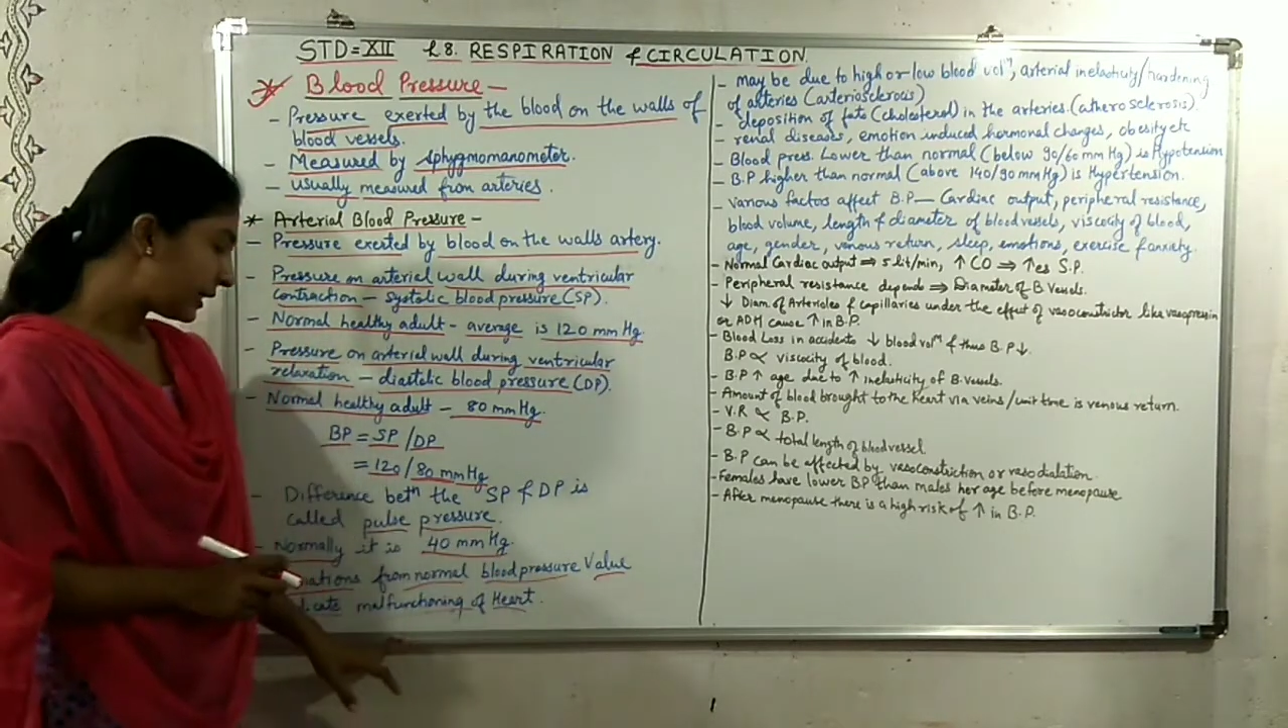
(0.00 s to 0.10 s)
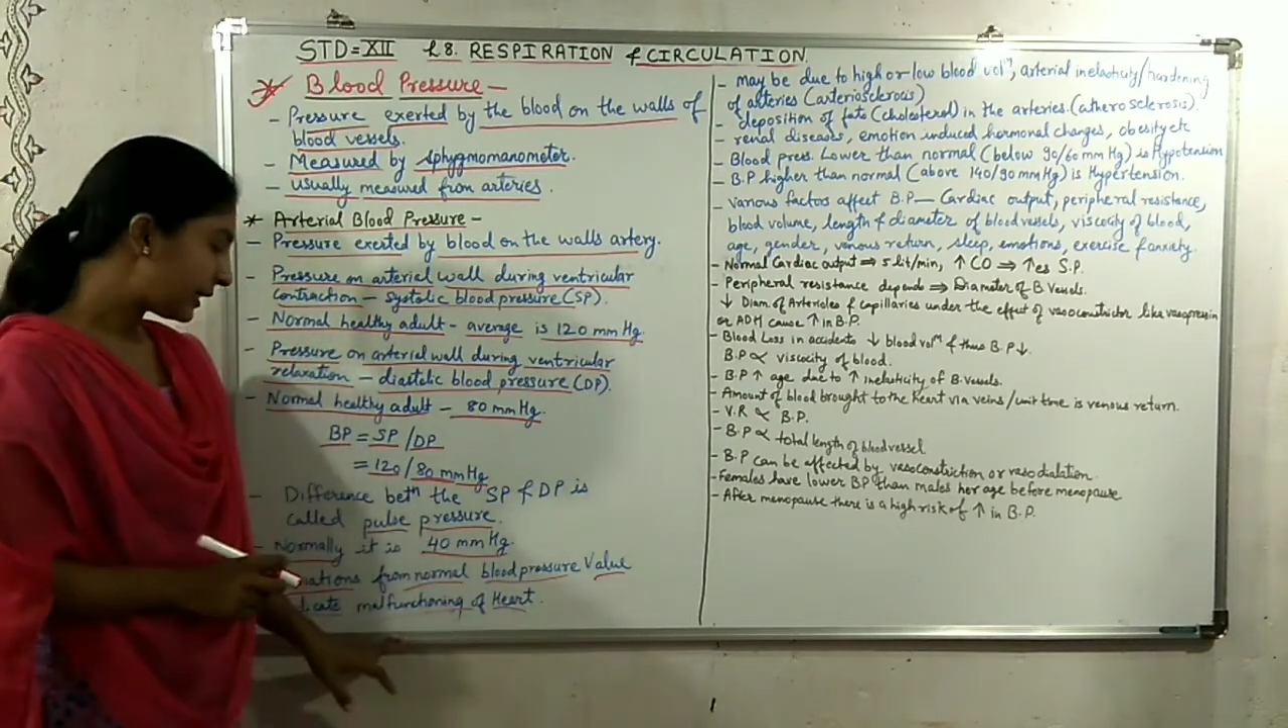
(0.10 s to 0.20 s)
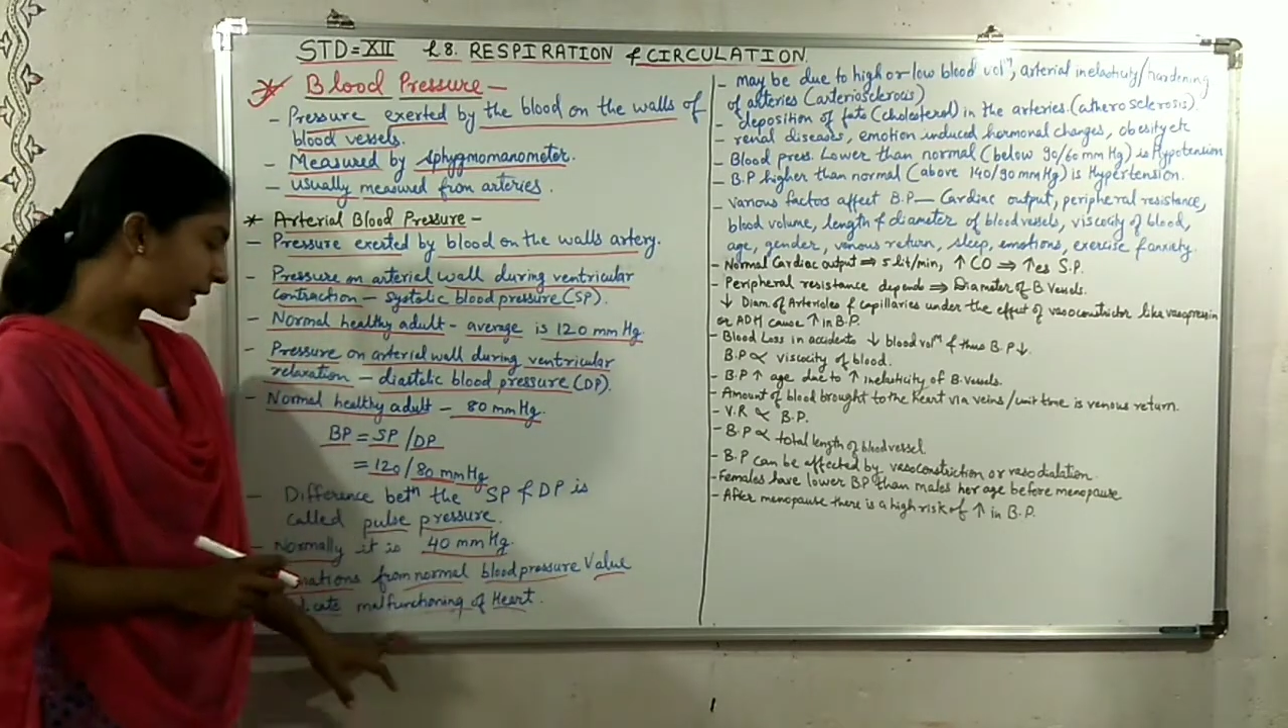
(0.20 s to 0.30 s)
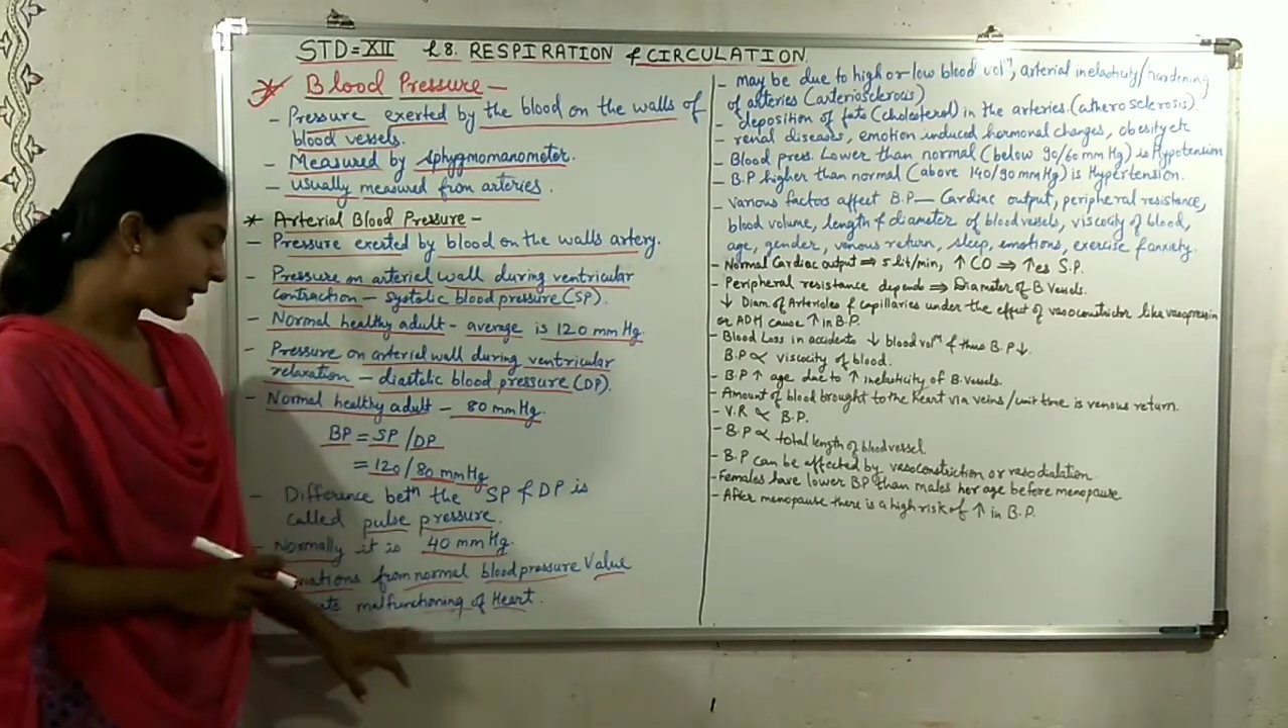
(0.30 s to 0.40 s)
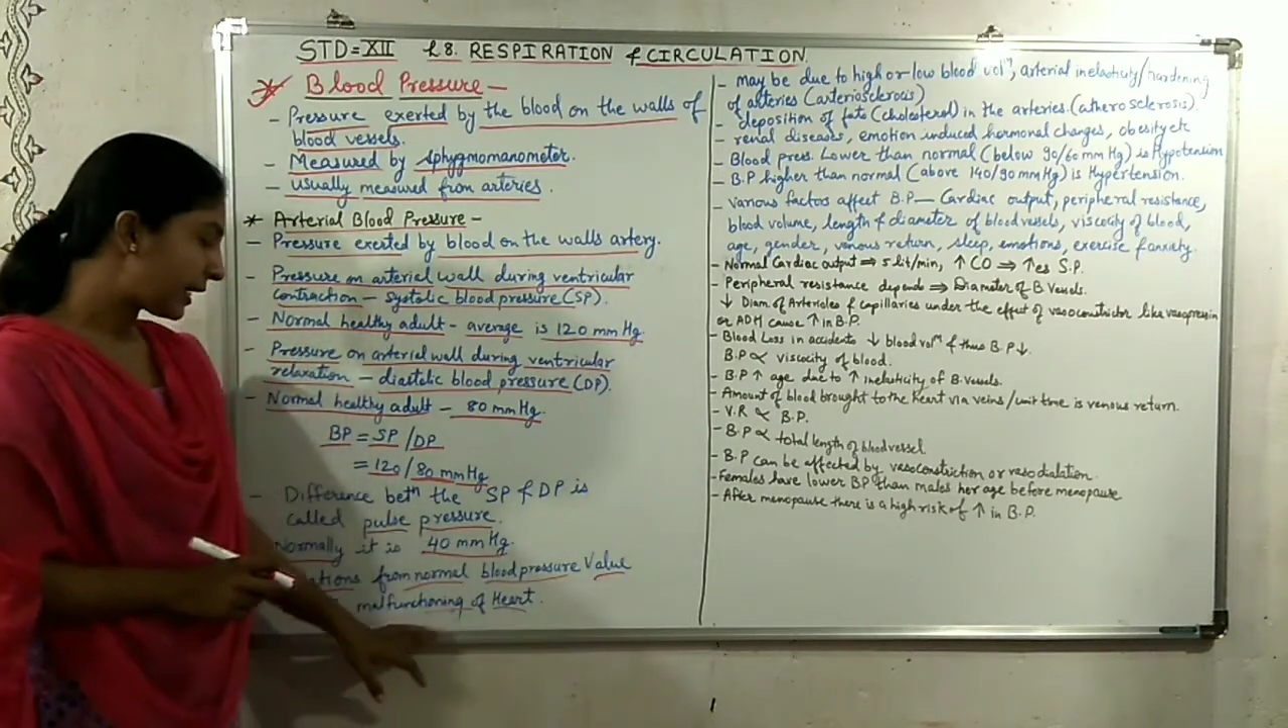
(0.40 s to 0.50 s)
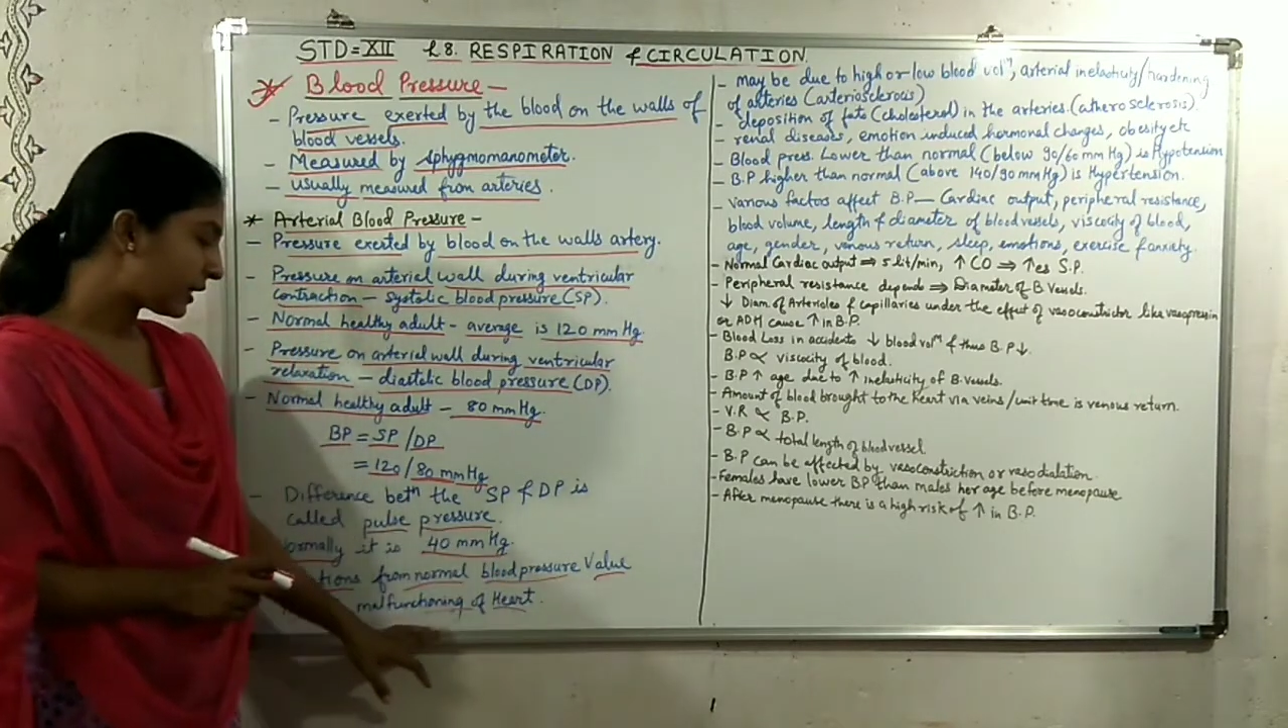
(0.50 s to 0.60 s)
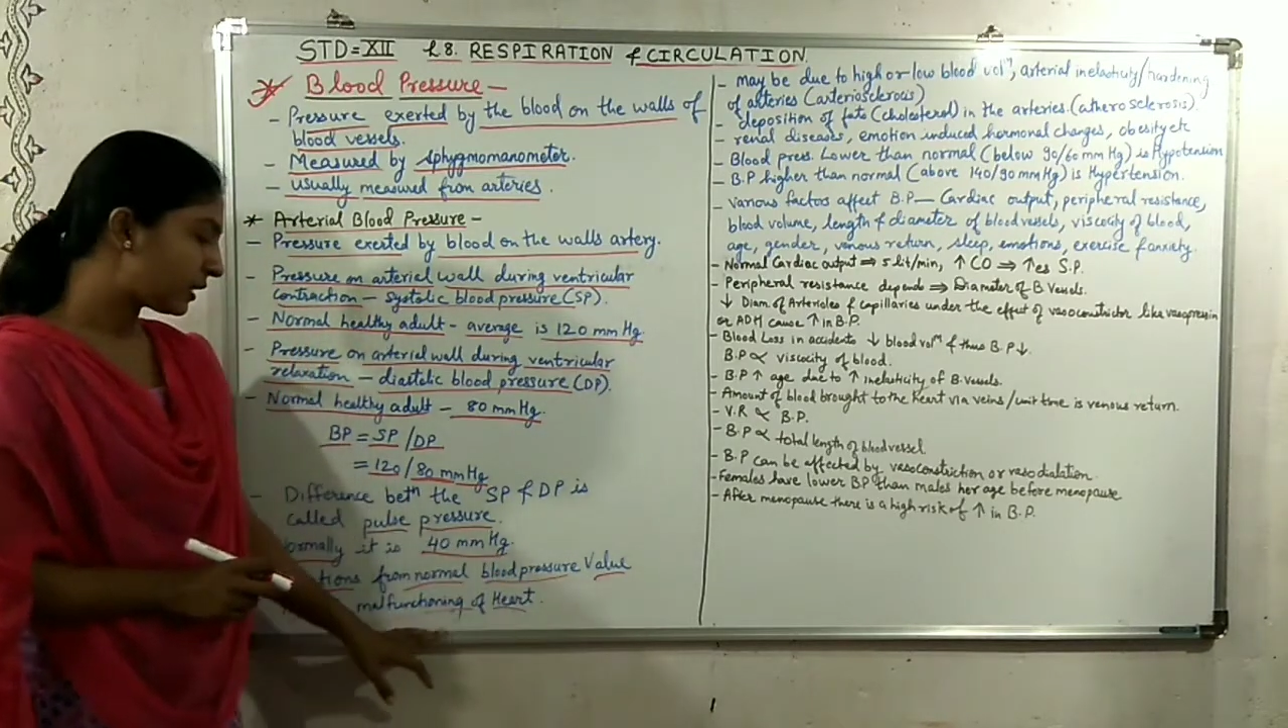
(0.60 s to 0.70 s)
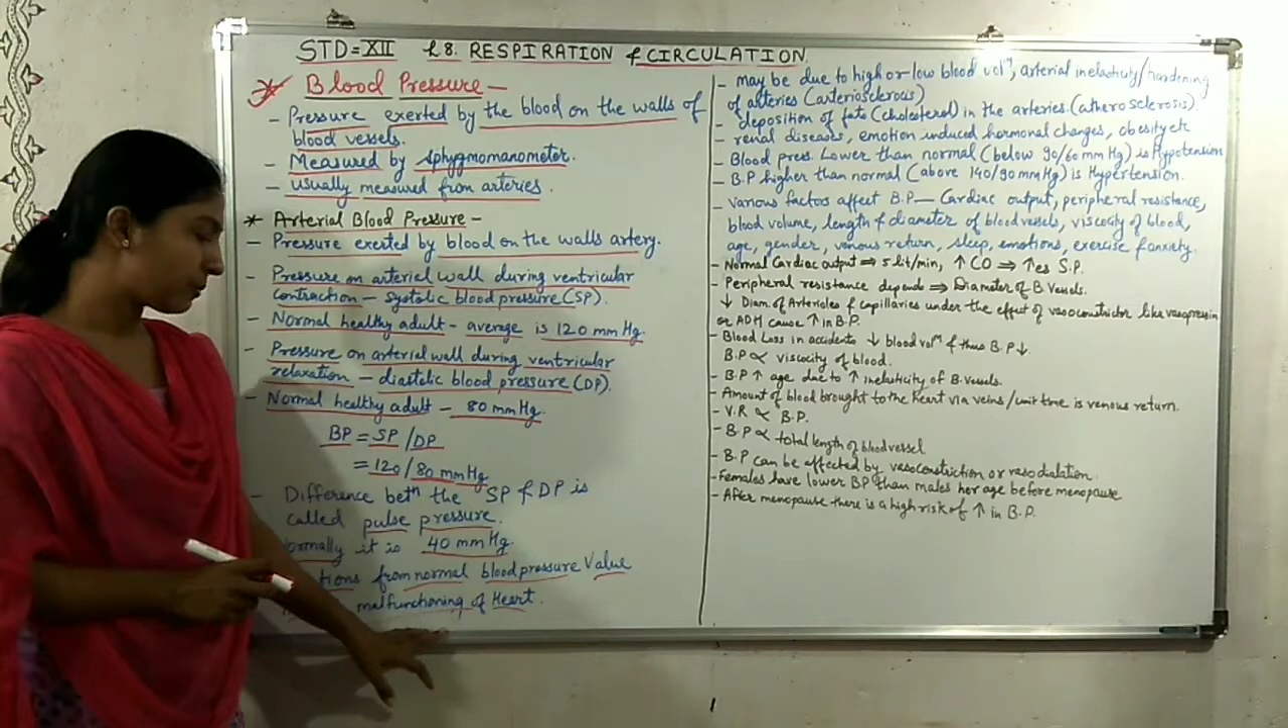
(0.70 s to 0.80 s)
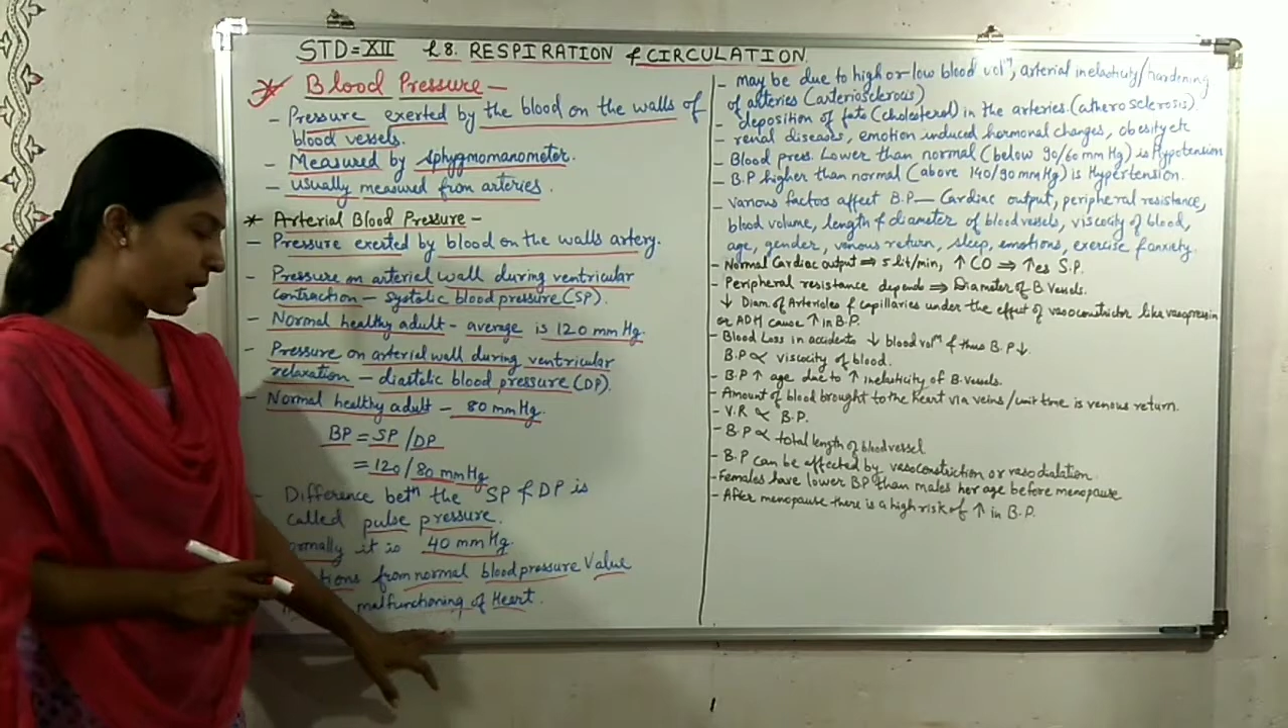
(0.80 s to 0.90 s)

indicate the